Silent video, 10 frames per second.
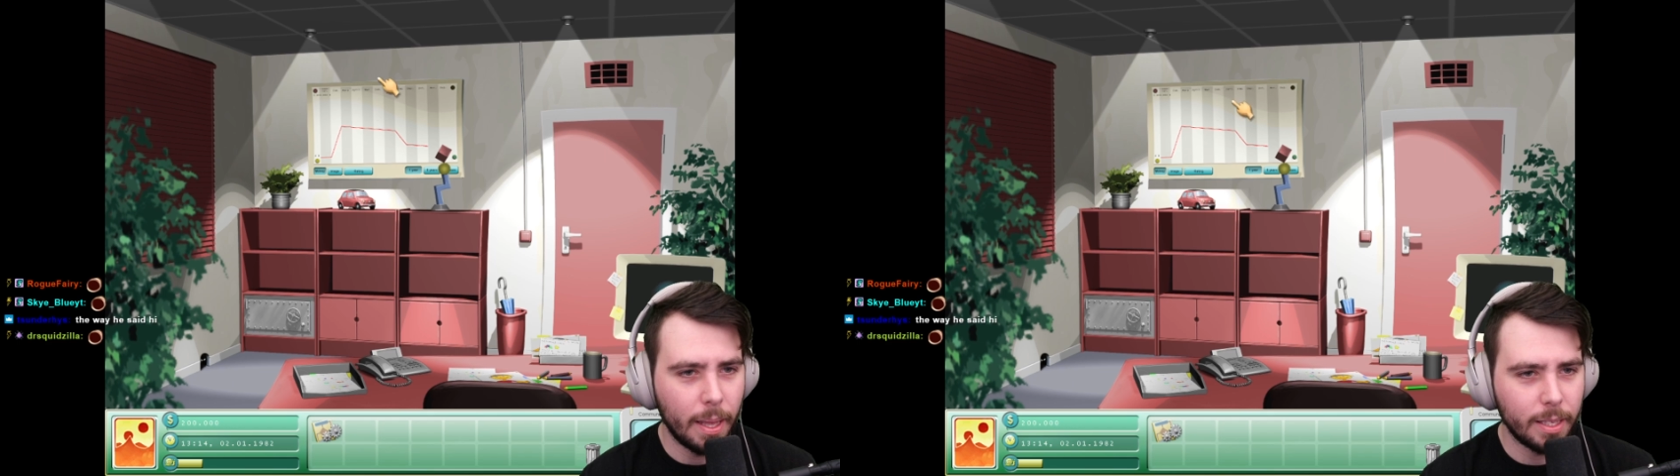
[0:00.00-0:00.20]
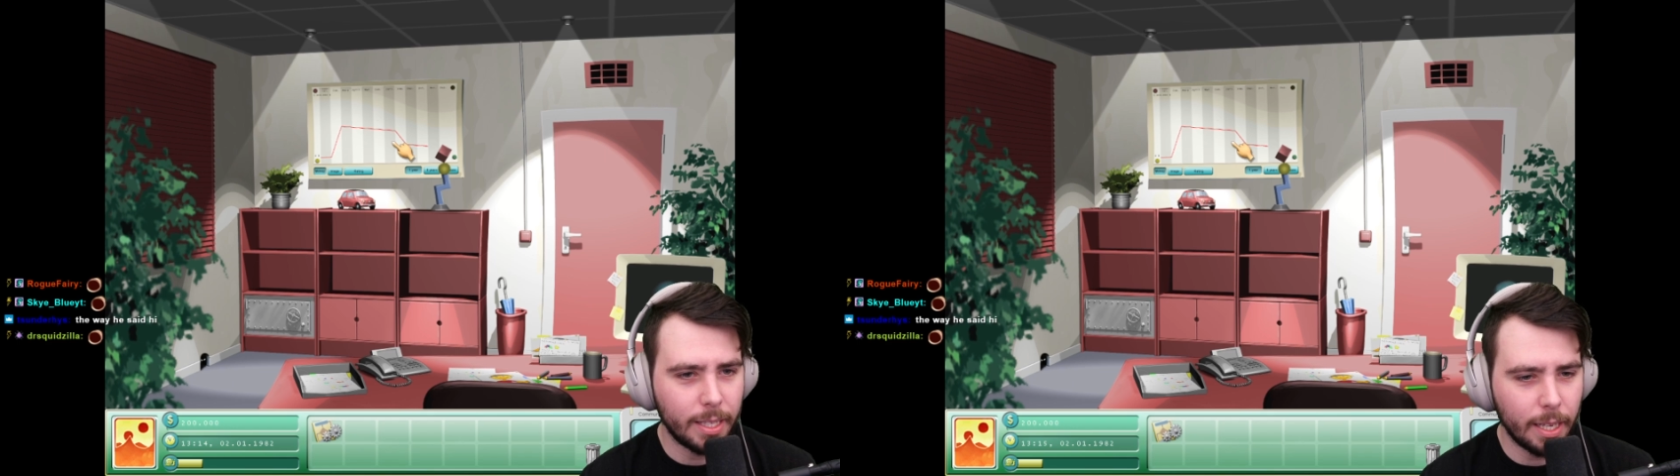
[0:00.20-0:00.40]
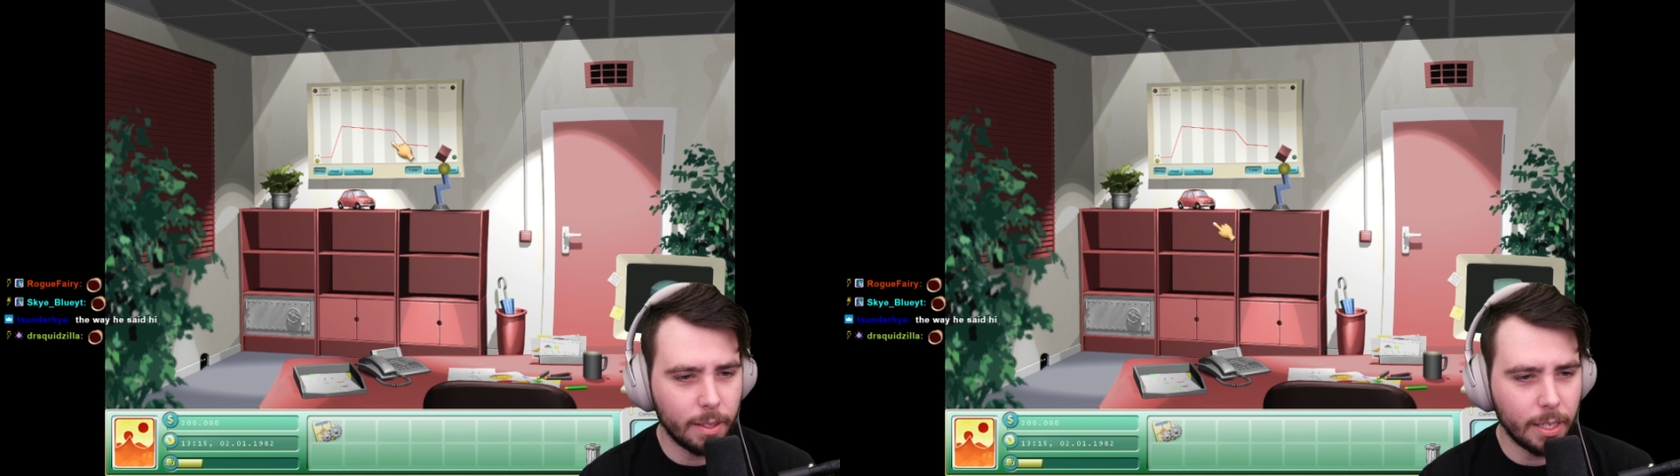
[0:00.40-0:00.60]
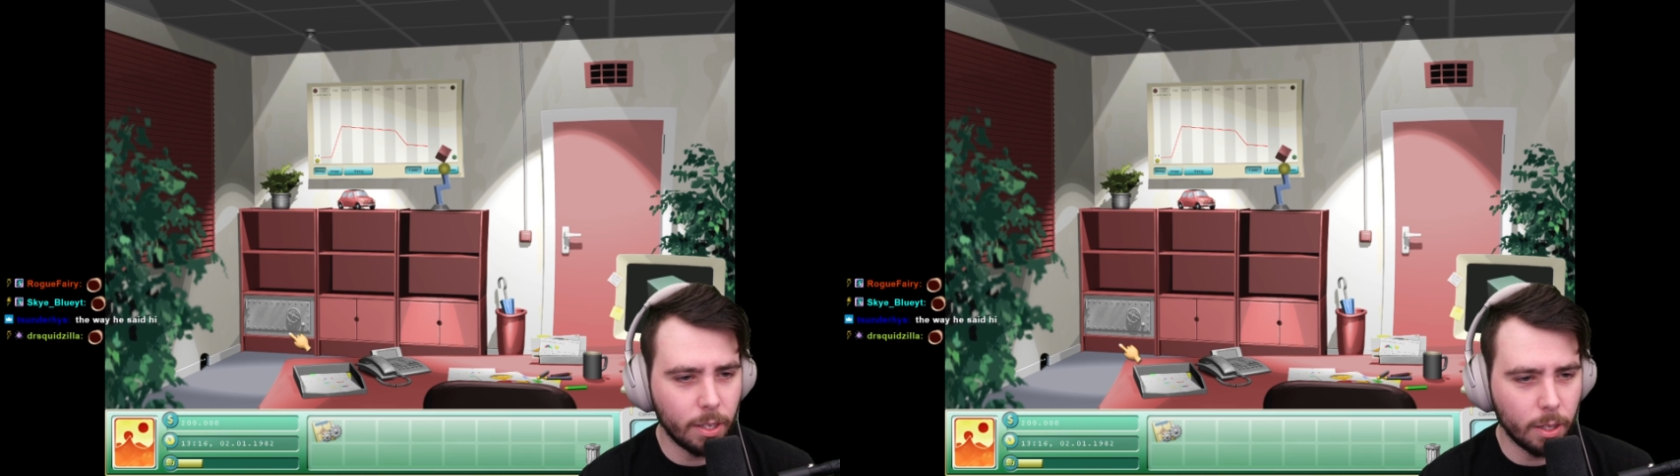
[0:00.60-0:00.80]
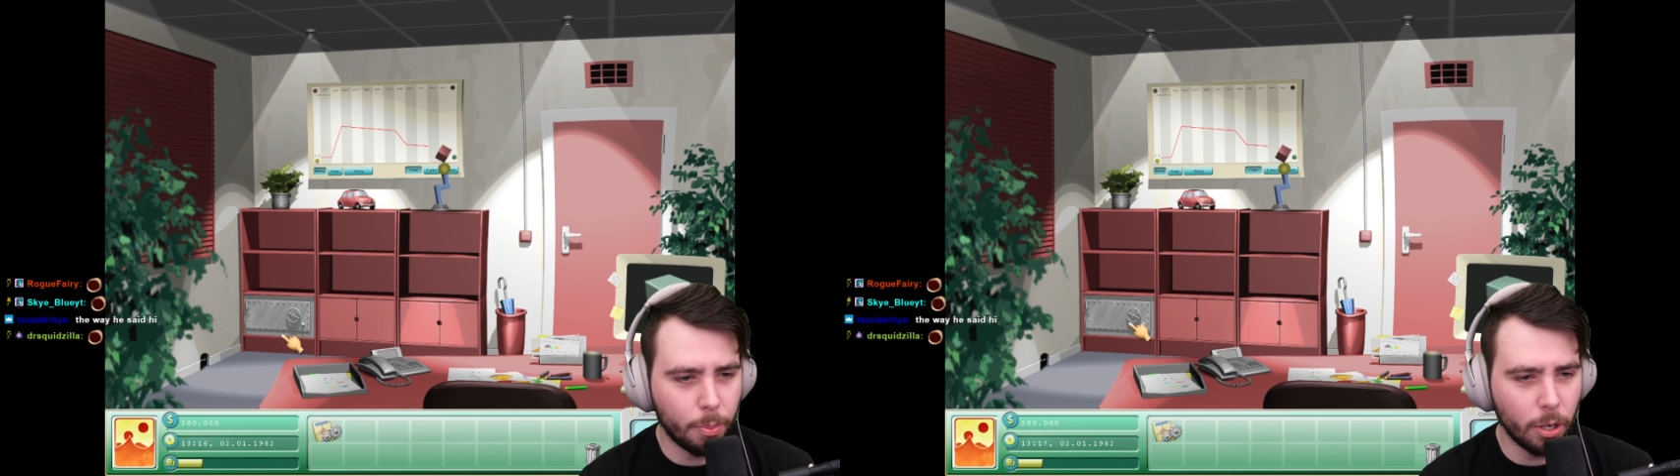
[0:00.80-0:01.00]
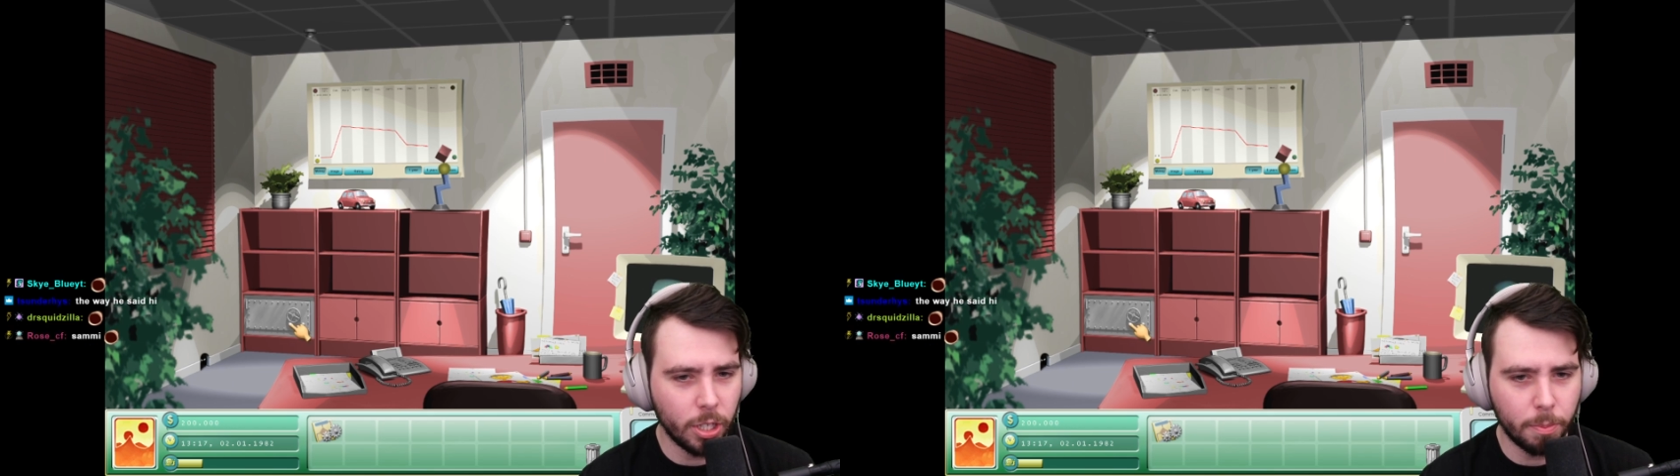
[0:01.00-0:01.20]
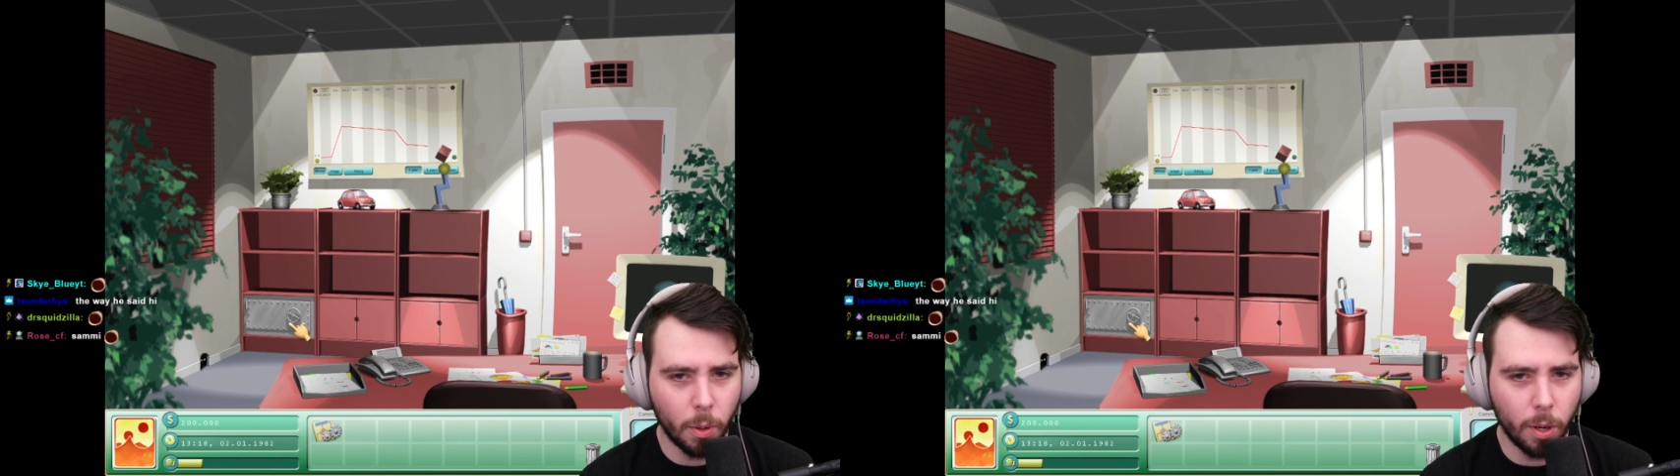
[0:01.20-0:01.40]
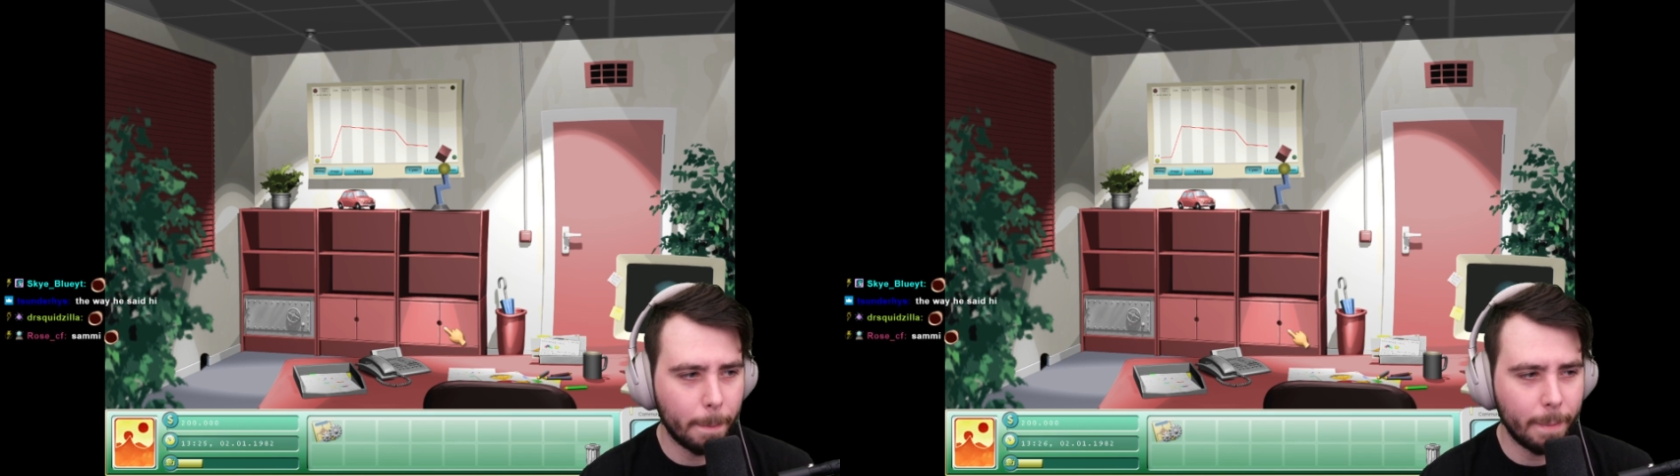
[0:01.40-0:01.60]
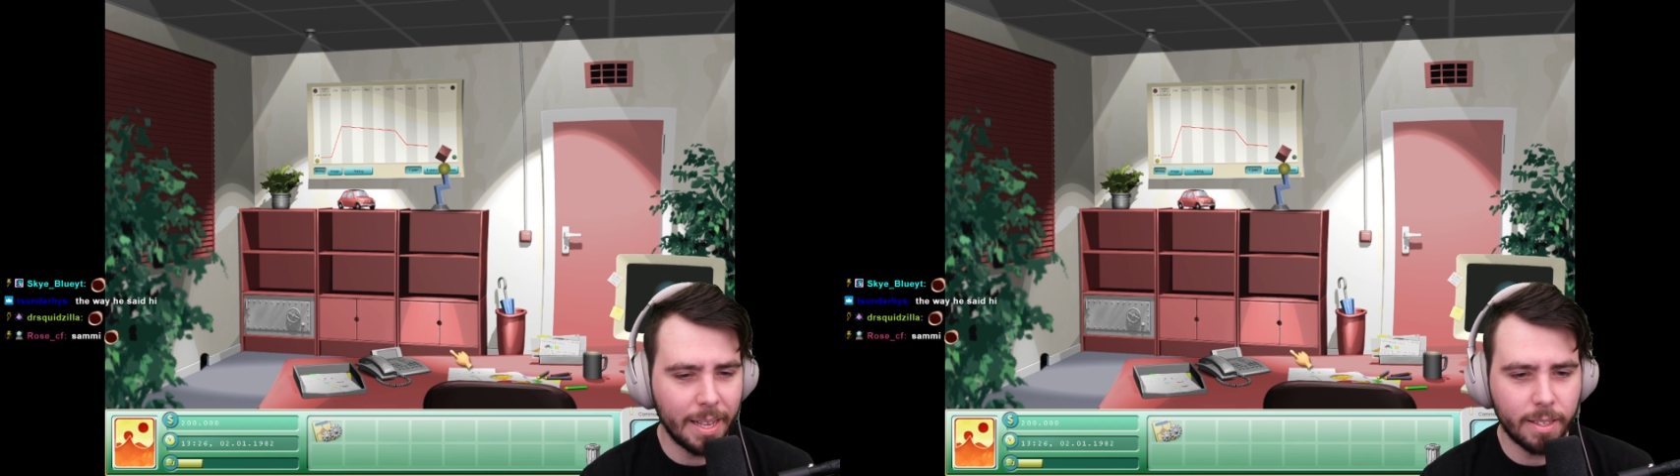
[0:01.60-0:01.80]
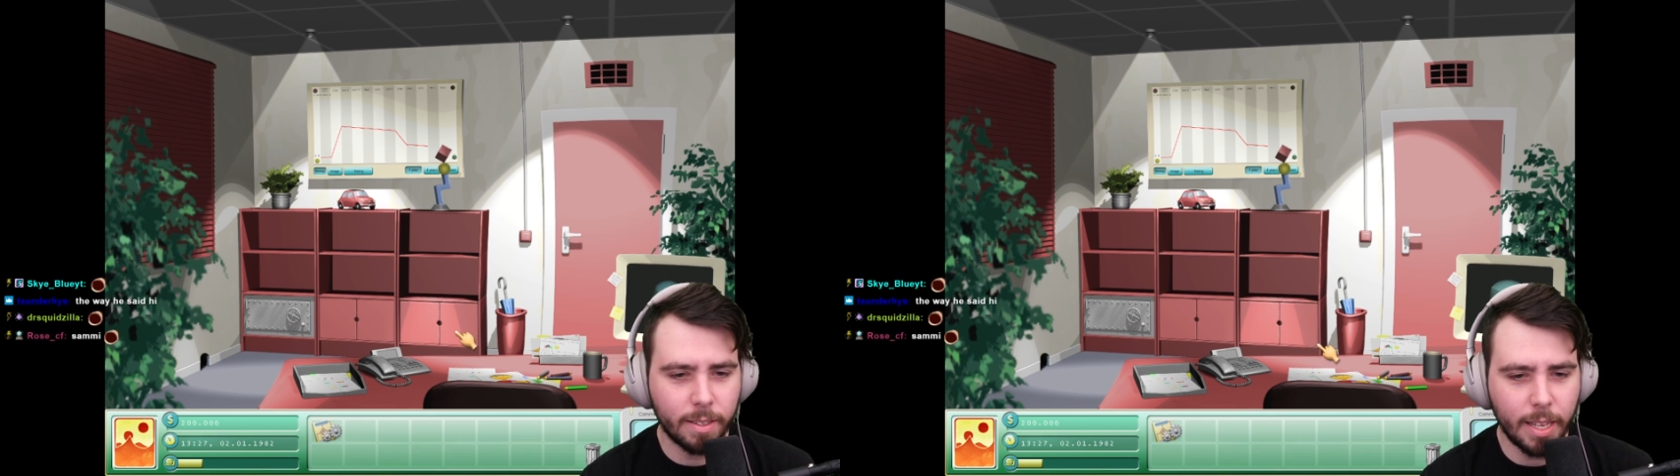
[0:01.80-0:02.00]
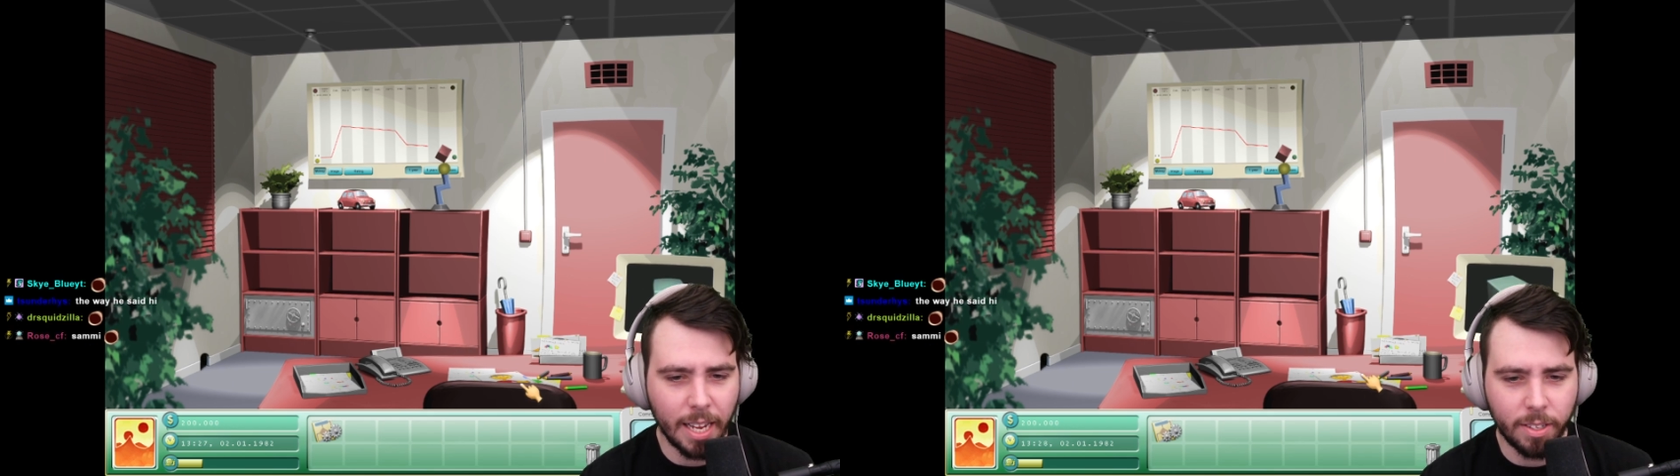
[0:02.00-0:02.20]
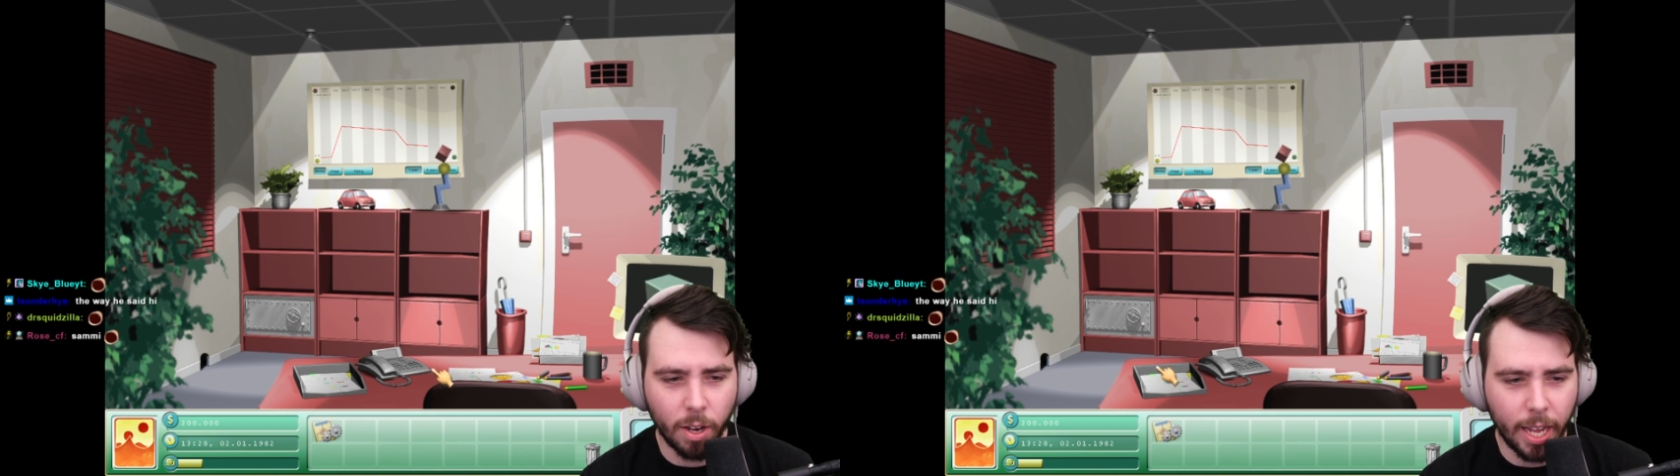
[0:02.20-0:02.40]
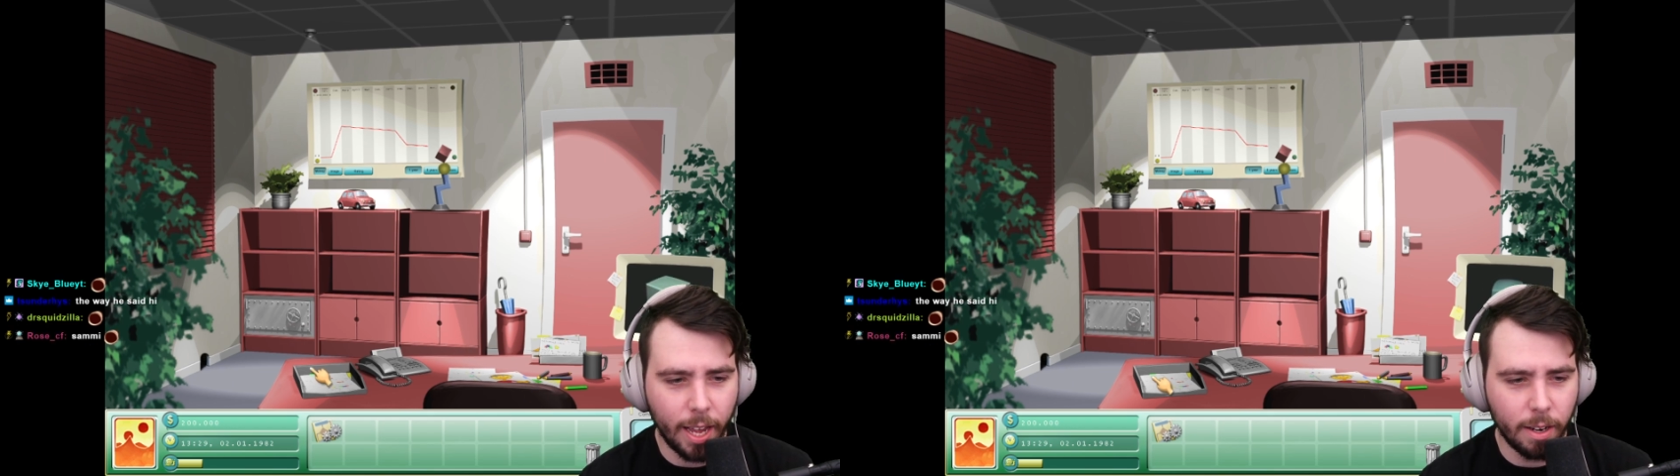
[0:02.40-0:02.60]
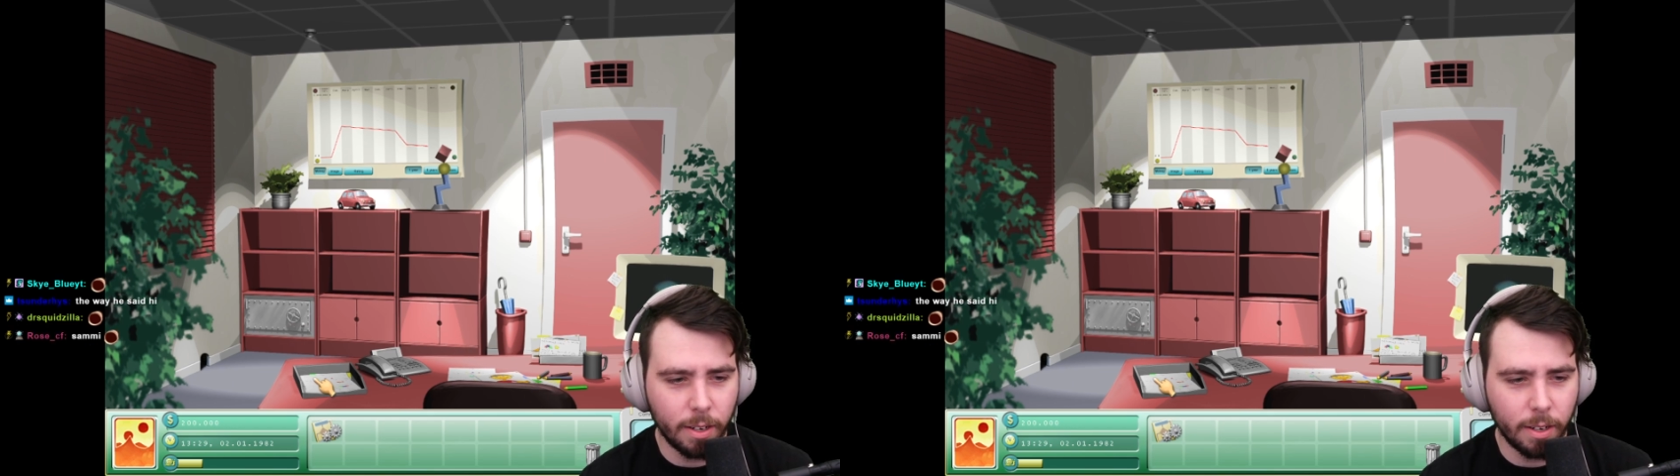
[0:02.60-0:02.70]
Th that's not the project board. That's that's not it.